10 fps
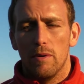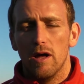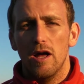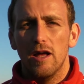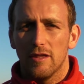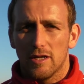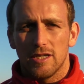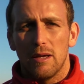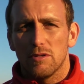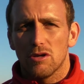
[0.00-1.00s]
But
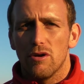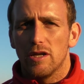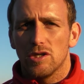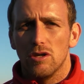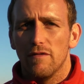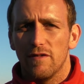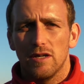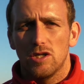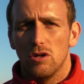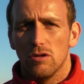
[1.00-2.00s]
Kassam's a great
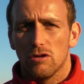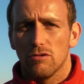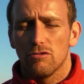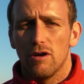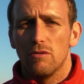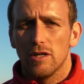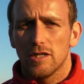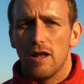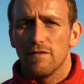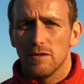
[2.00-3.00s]
surface, you know, the ground
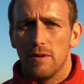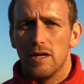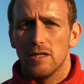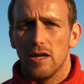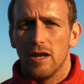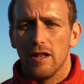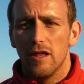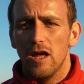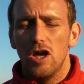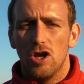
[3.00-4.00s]
itself's amazing, and
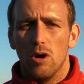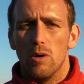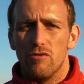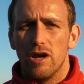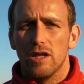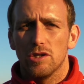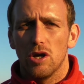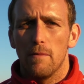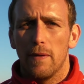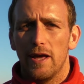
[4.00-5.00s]
you know, we're really
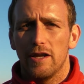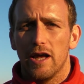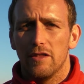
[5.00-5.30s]
enjoying playing there.